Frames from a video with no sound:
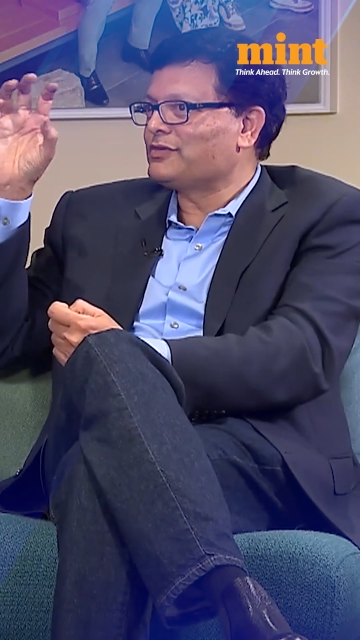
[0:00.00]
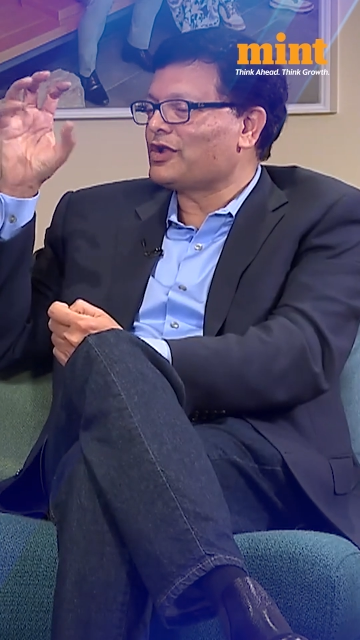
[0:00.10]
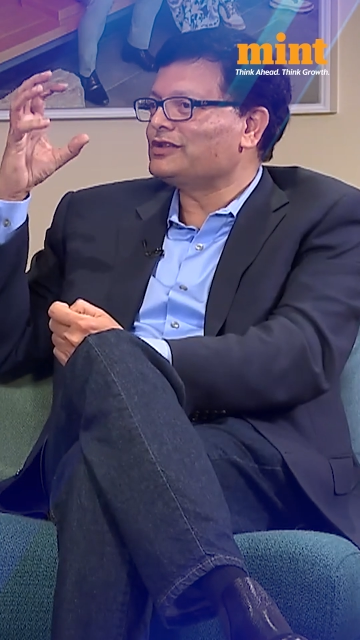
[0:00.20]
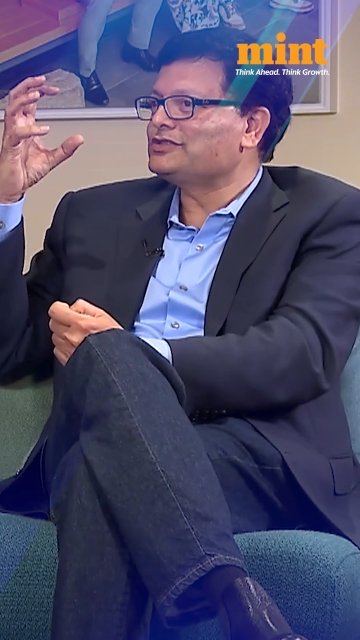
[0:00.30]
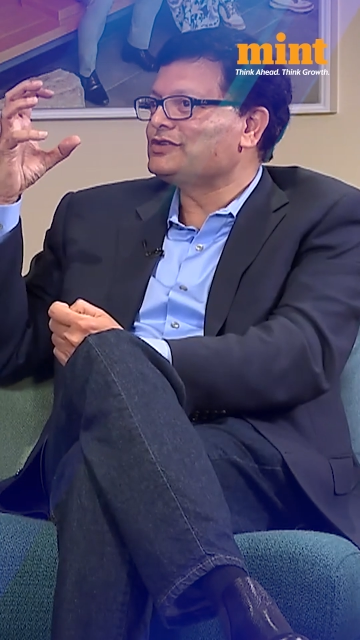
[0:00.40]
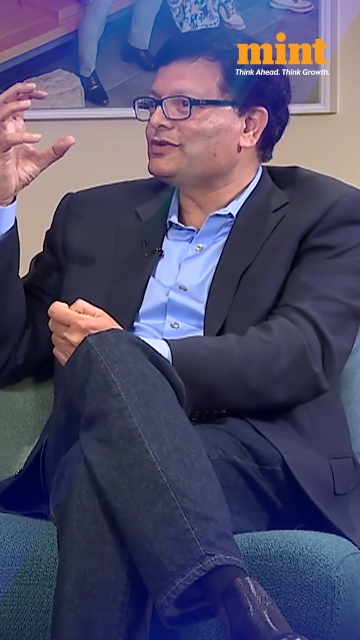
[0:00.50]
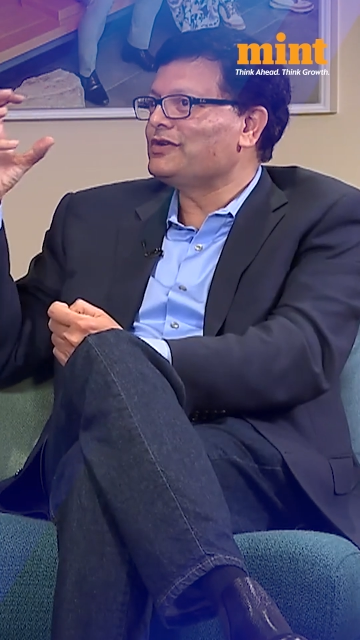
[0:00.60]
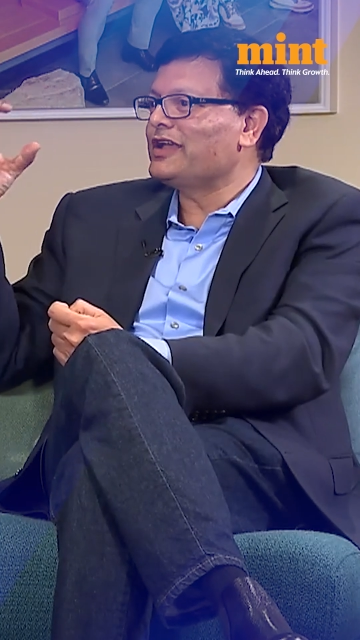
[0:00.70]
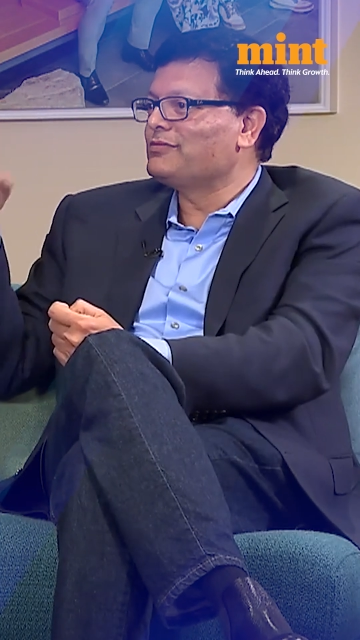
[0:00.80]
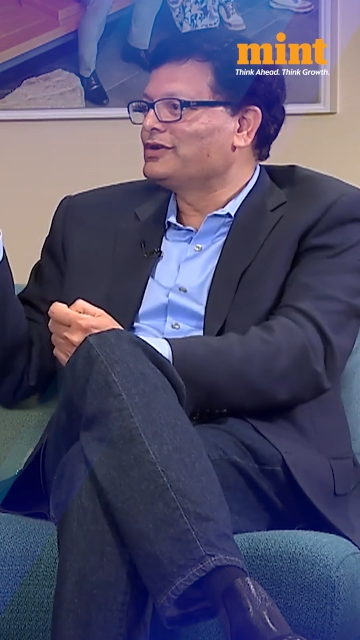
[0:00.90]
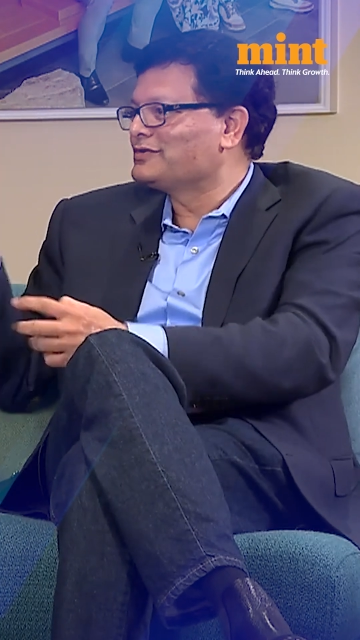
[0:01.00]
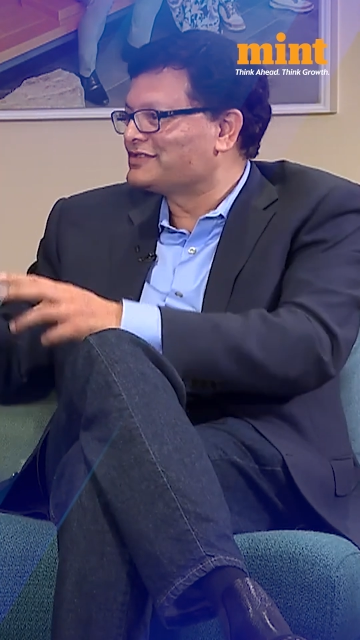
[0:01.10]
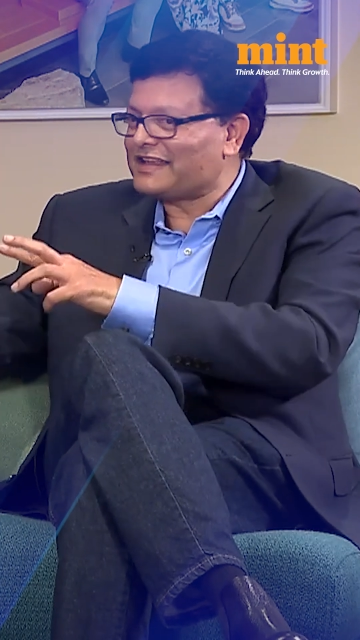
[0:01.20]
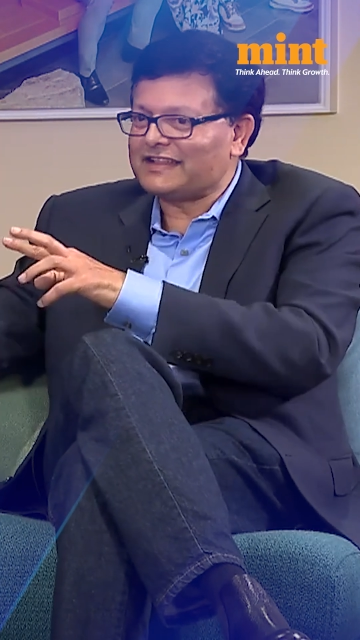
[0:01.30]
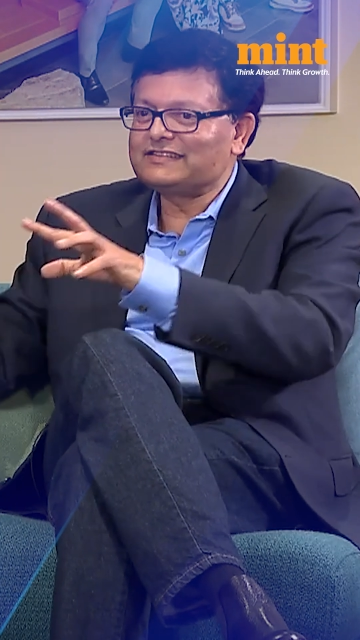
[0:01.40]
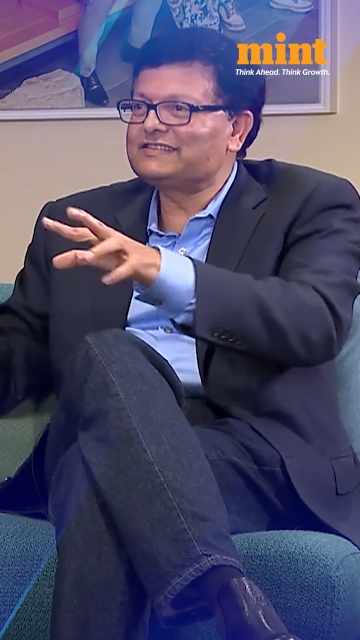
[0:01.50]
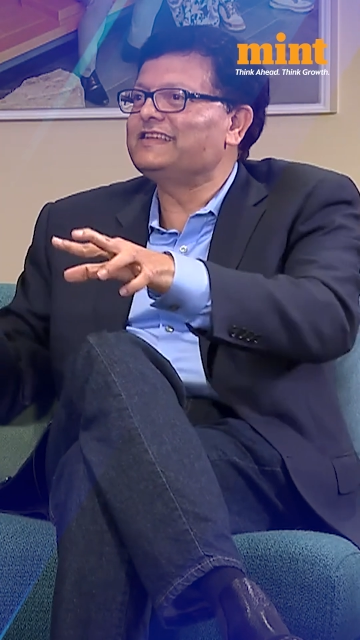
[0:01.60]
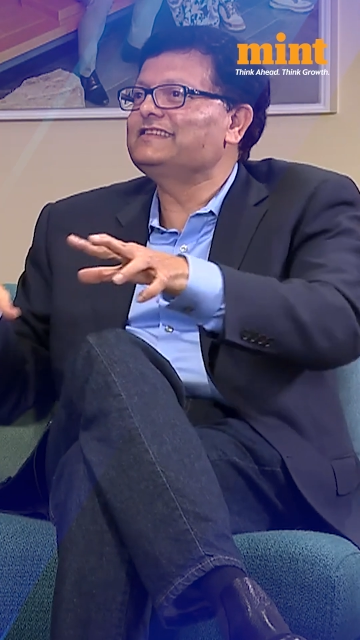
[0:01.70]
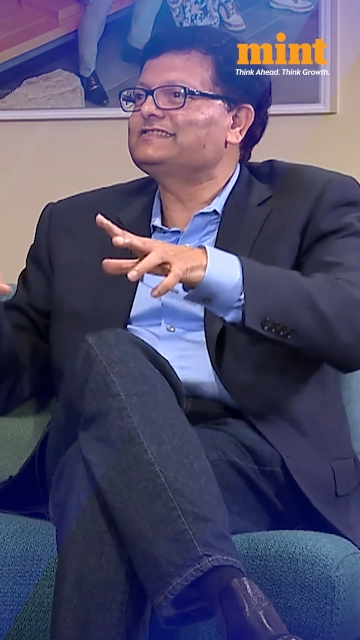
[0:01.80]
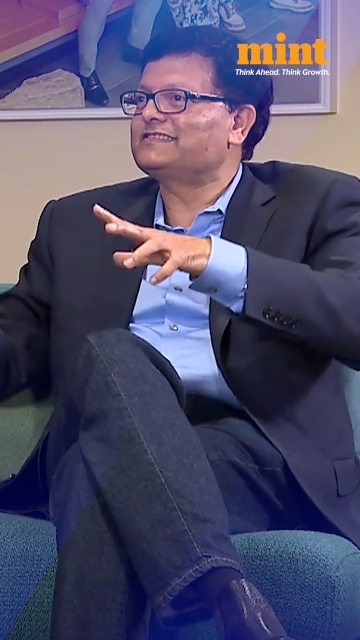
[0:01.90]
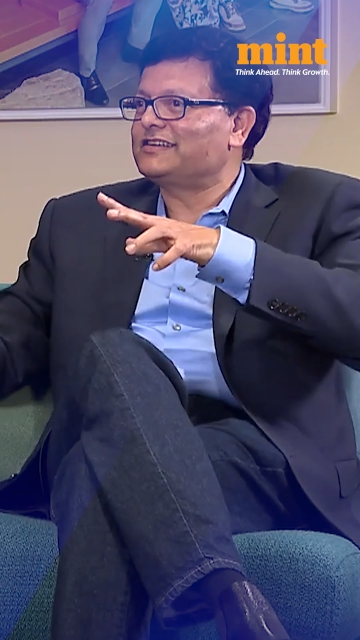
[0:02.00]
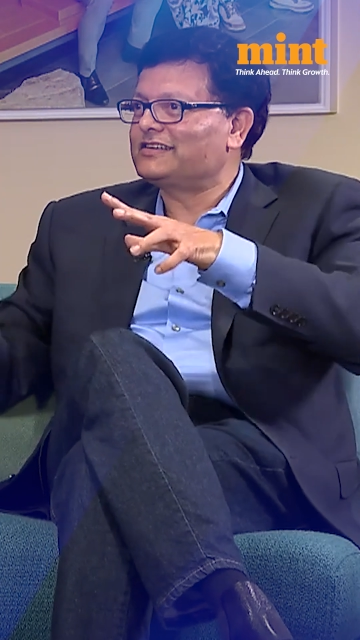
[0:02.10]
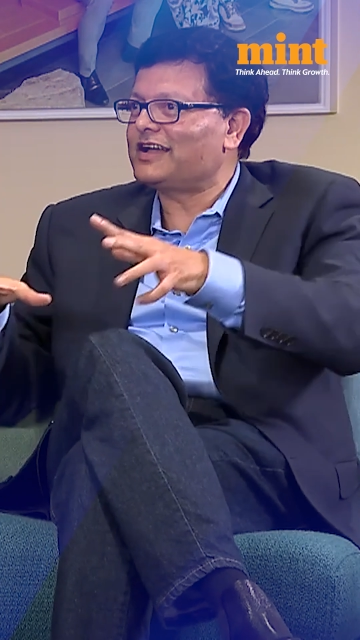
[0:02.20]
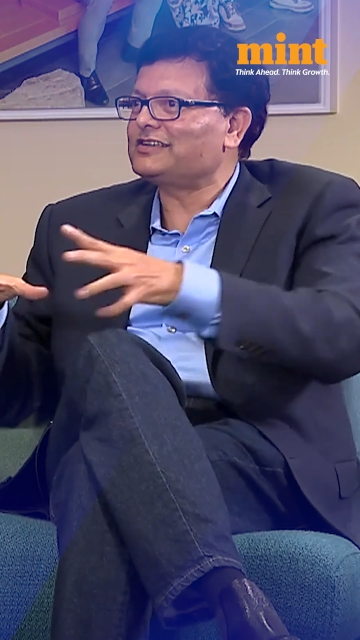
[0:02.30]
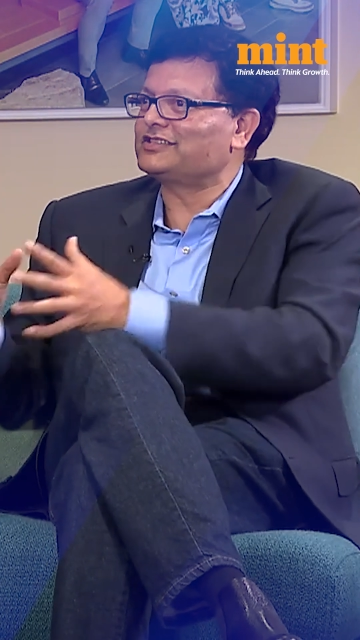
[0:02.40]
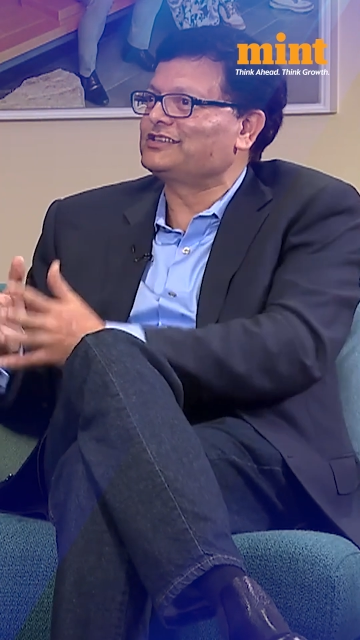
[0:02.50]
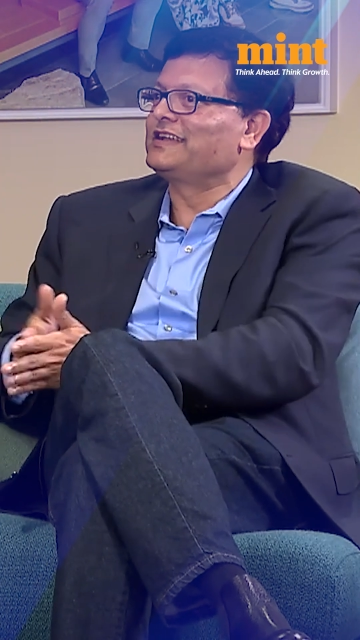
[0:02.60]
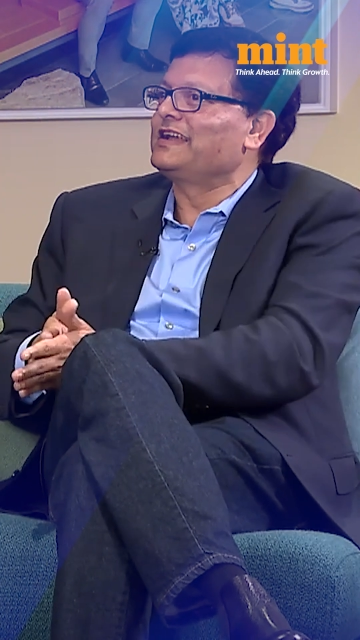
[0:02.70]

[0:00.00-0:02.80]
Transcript: but also able to sense things and mm. touch.